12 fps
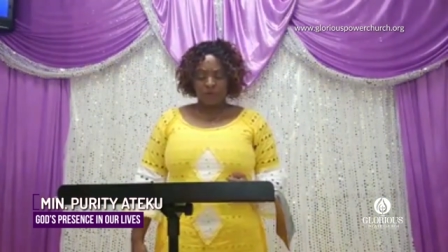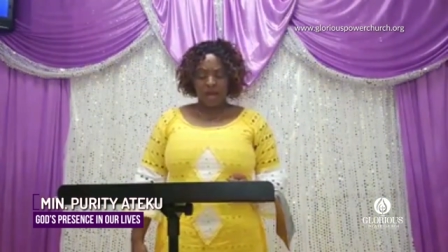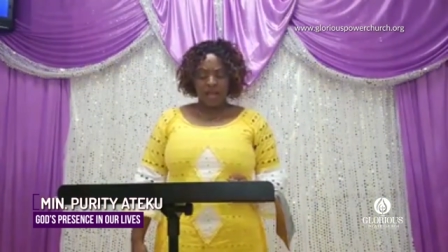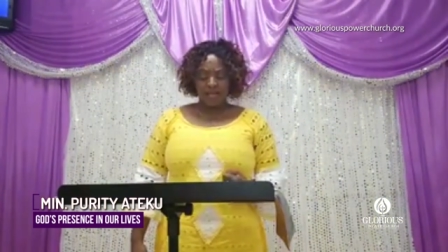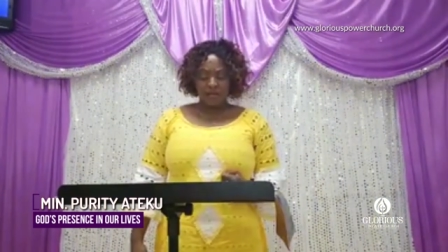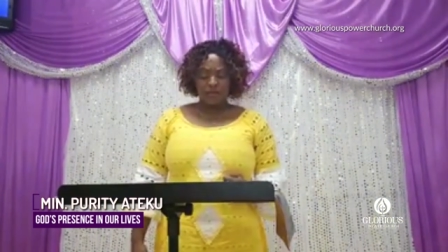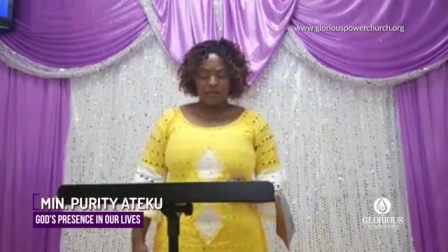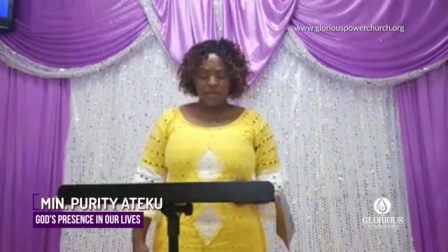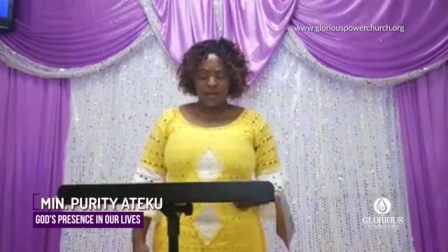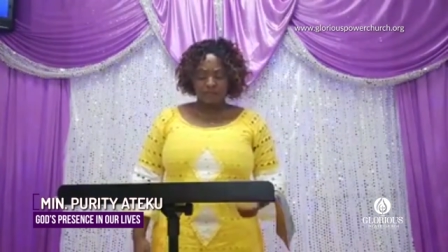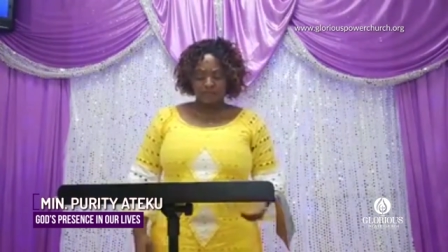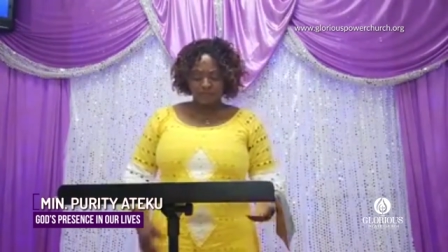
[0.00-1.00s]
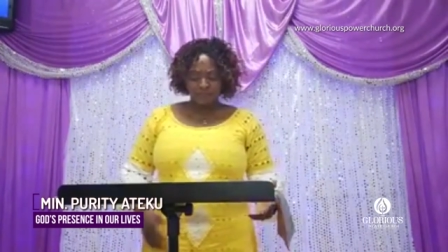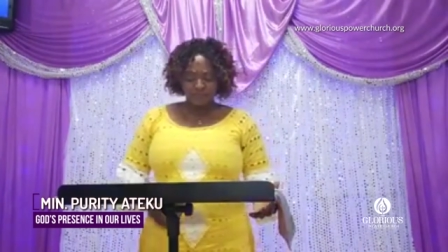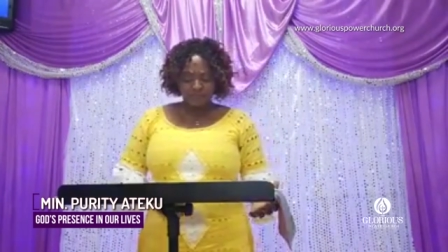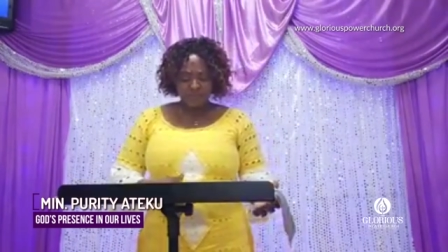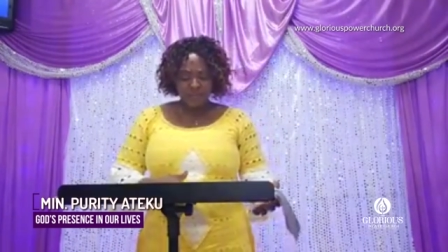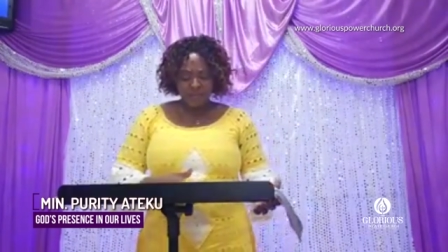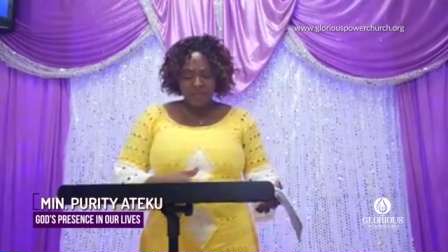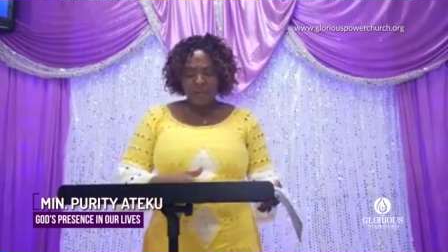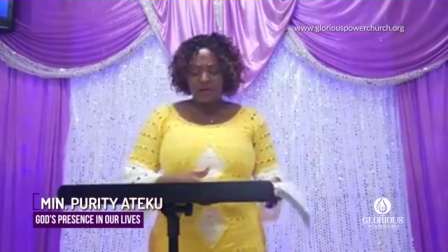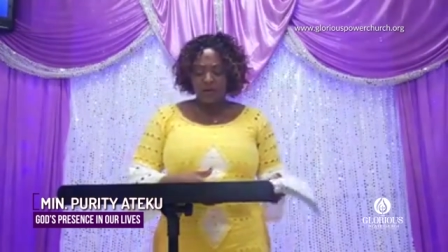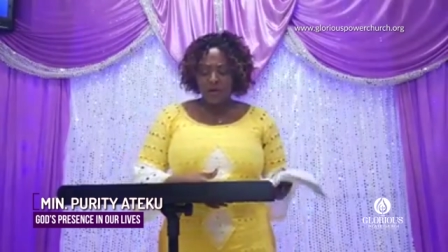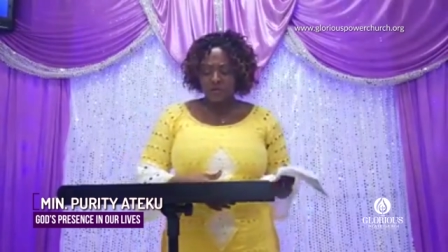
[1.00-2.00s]
Hallelujah. Amen. The
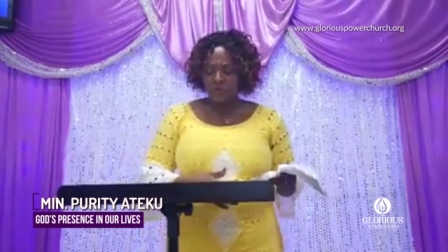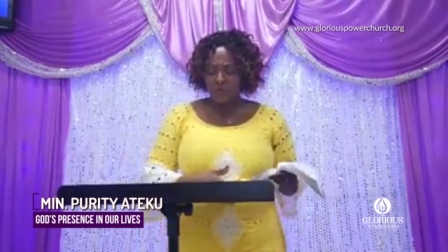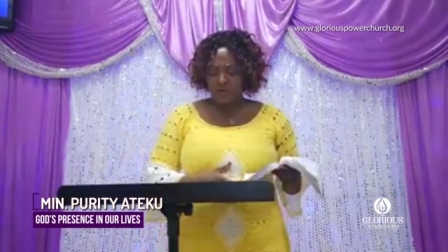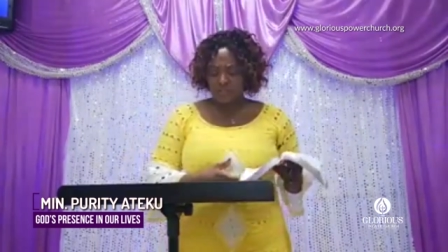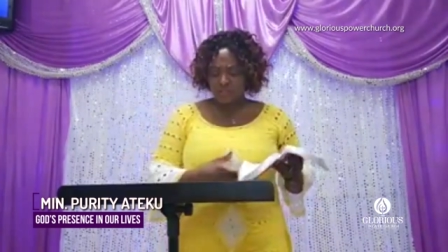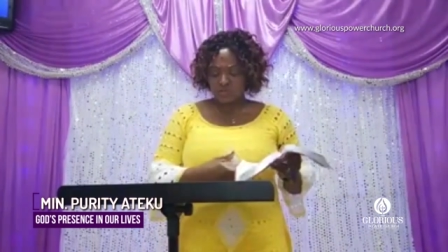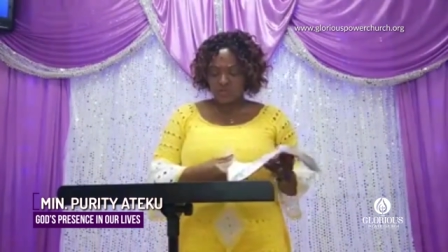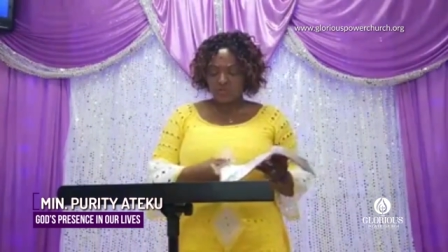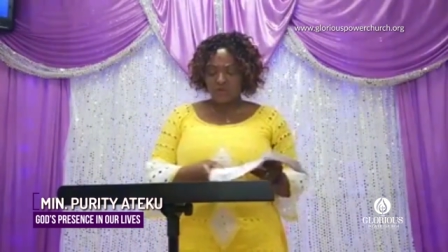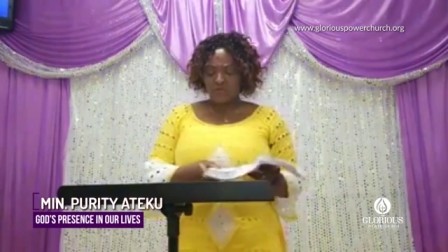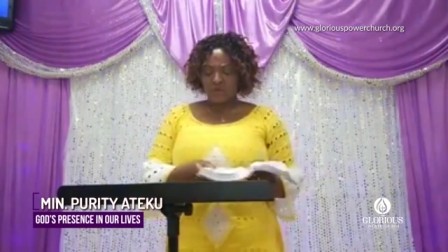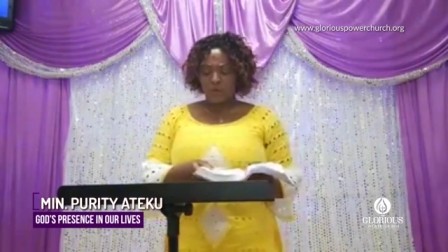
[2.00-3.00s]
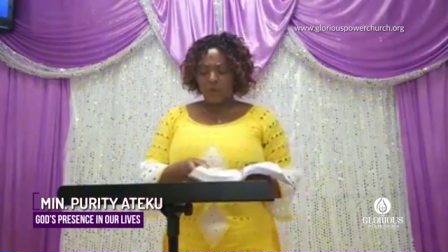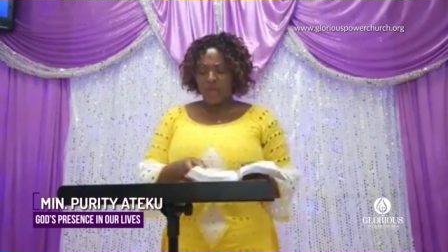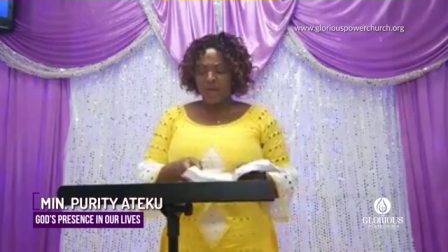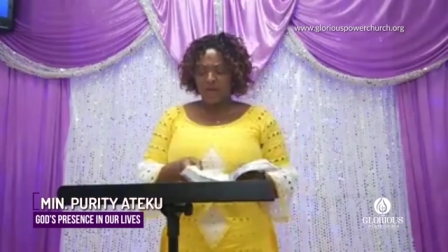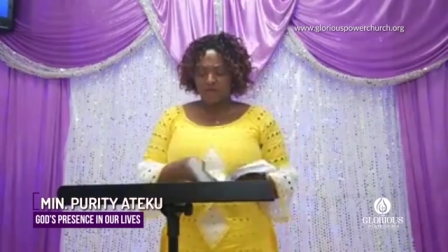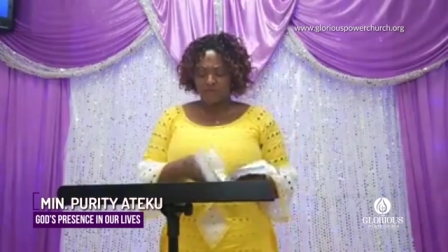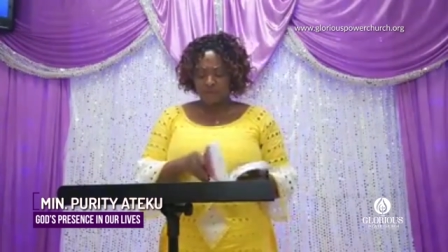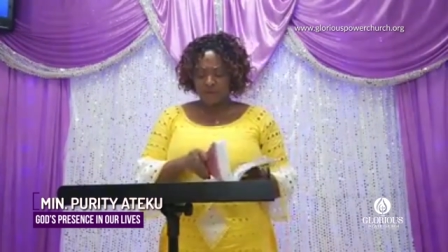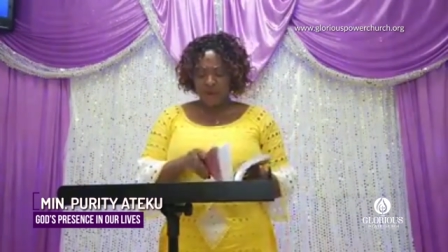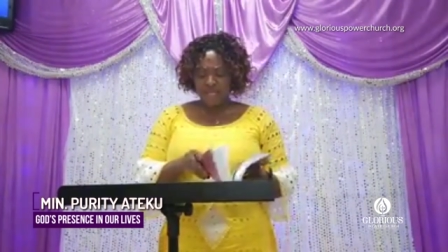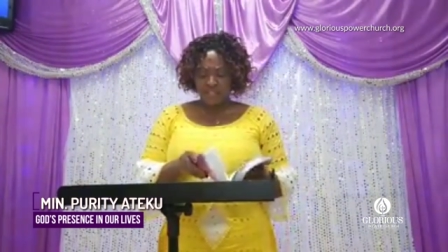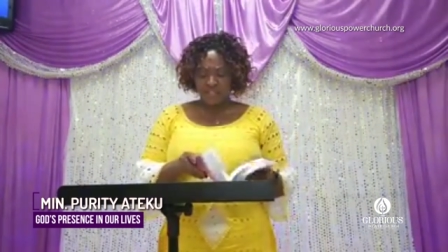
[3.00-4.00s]
Lord watches over the way of
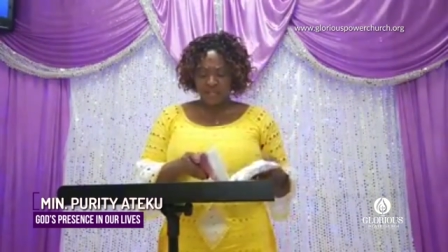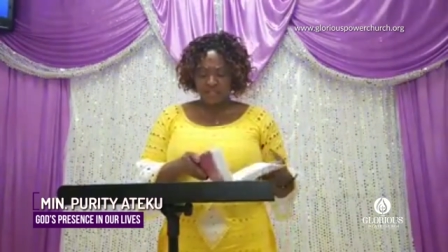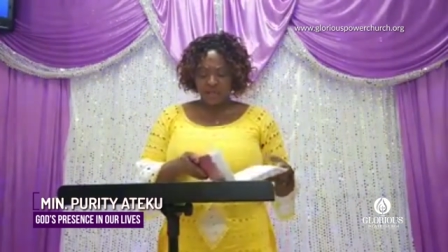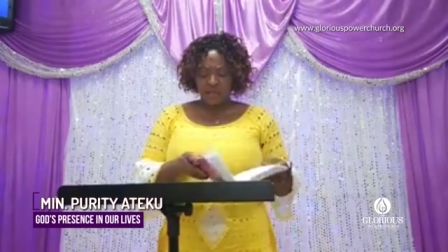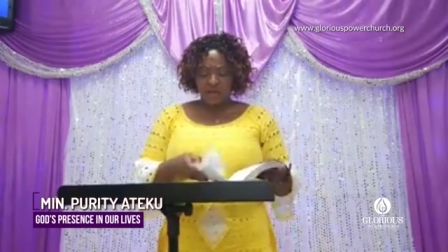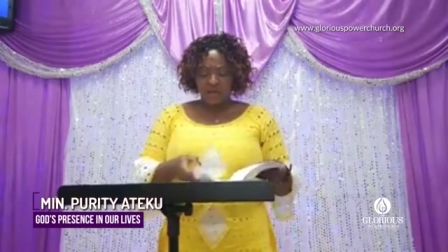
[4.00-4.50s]
the righteous